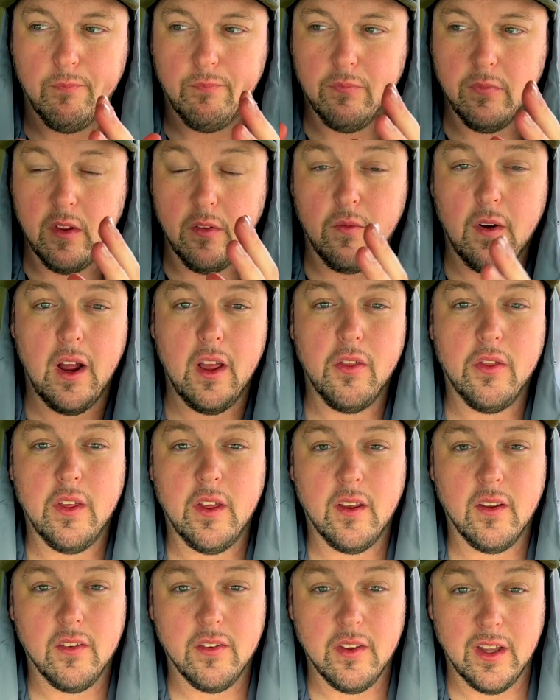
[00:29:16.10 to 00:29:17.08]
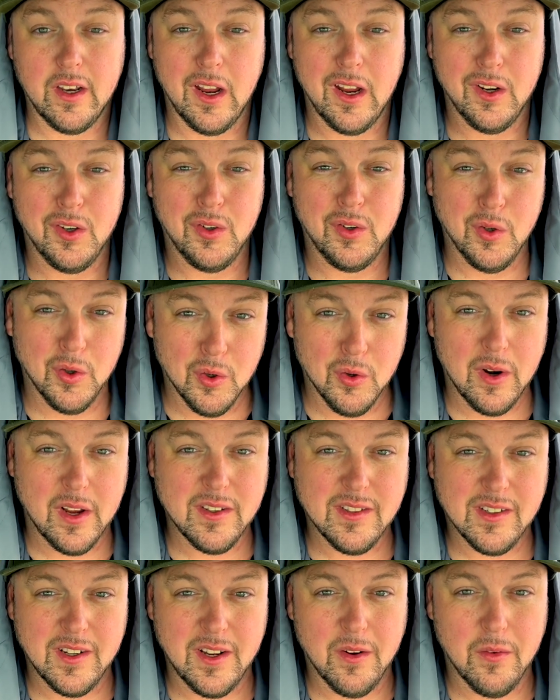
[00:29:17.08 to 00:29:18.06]
to find things that I do
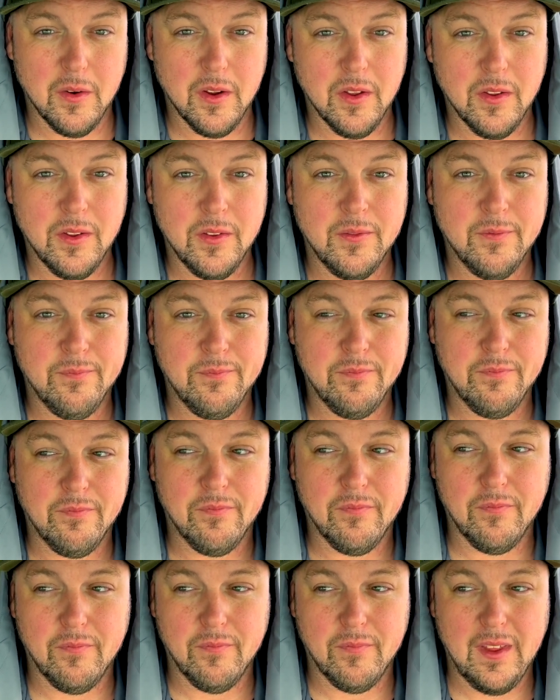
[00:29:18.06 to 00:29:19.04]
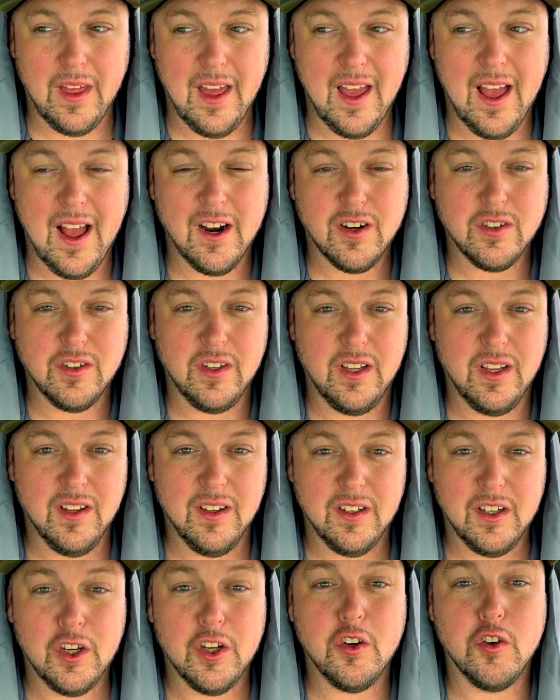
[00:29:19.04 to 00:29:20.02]
resonate with that actually
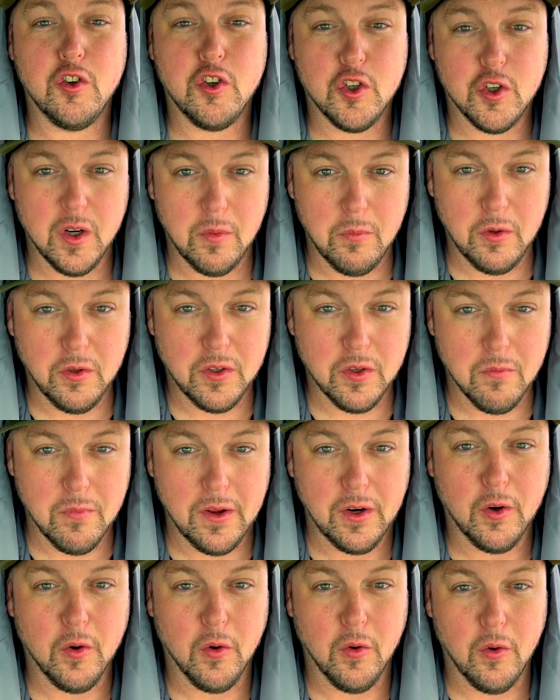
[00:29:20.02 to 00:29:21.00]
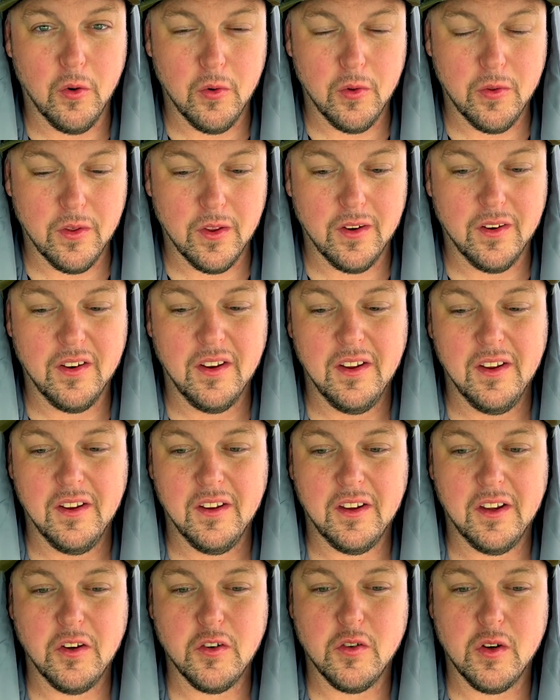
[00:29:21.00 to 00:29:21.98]
contribute to my growth and
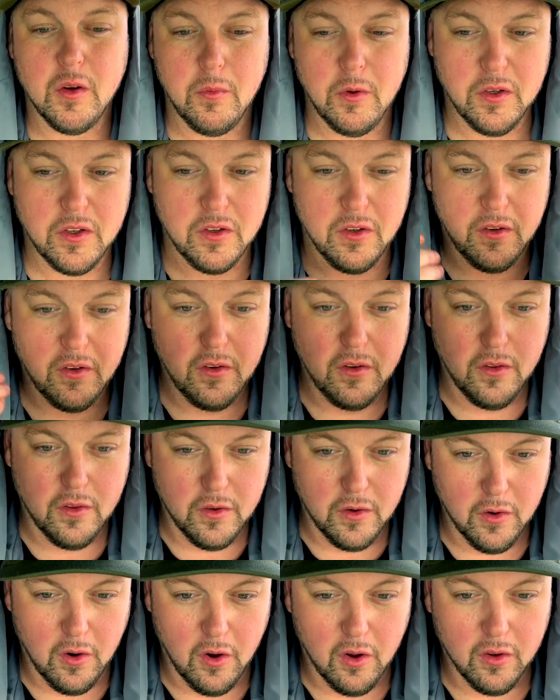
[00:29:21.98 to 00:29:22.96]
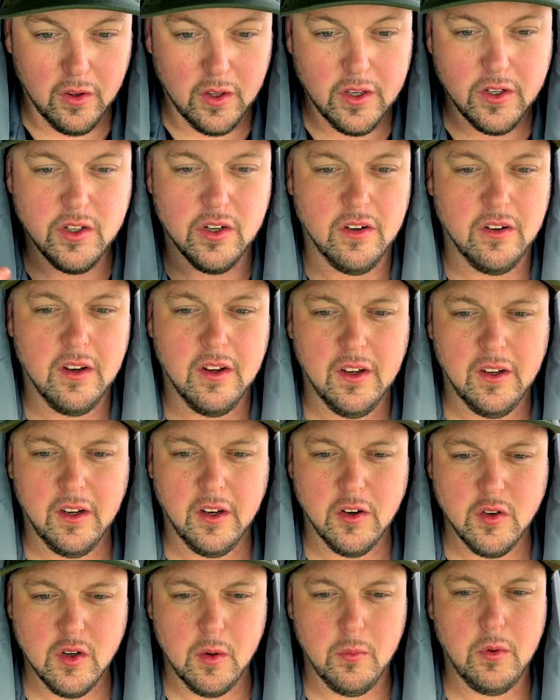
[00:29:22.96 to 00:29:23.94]
contribute to the knowledge and
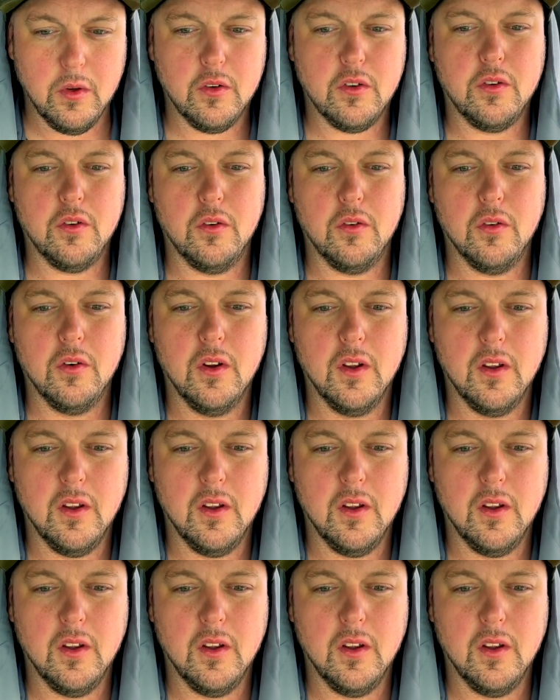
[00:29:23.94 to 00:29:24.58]
contribute to